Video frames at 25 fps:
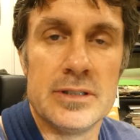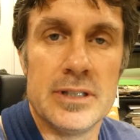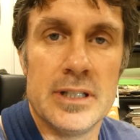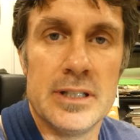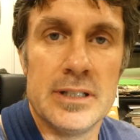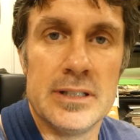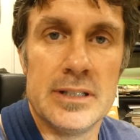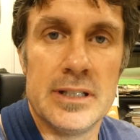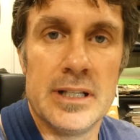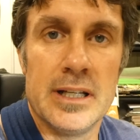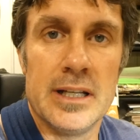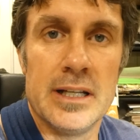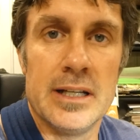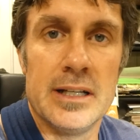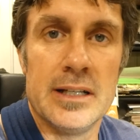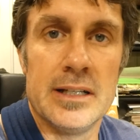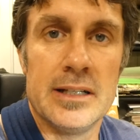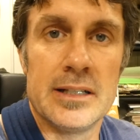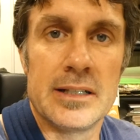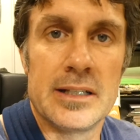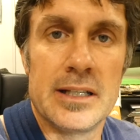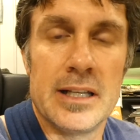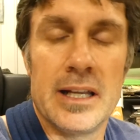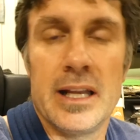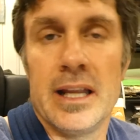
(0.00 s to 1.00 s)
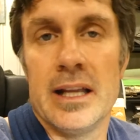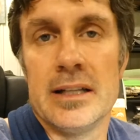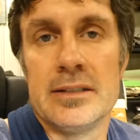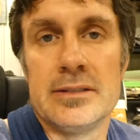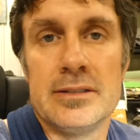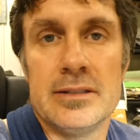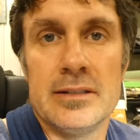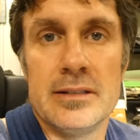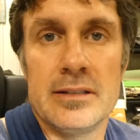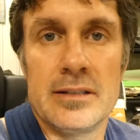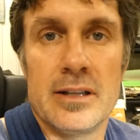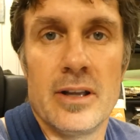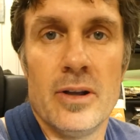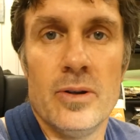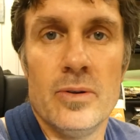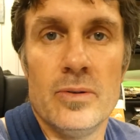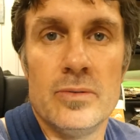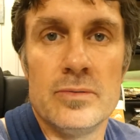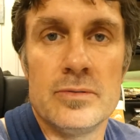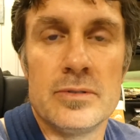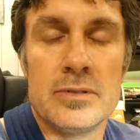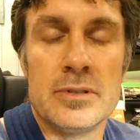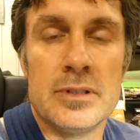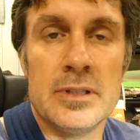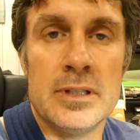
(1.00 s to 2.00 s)
and get out to the
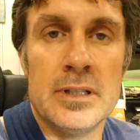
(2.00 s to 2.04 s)
gold